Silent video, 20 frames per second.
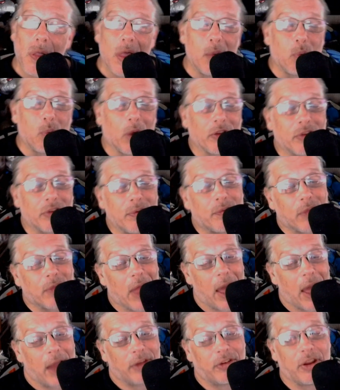It wasn't
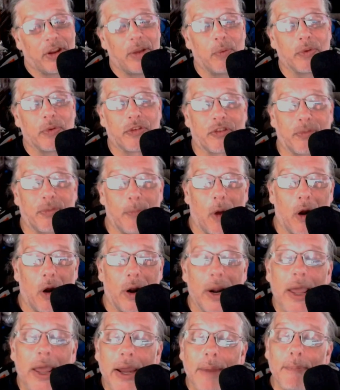flashy, it was
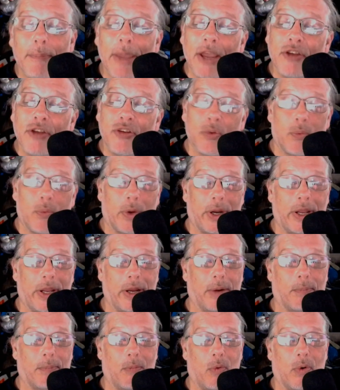smart, and it made you want to
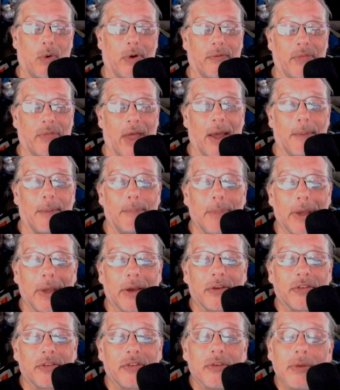hear more of that mix.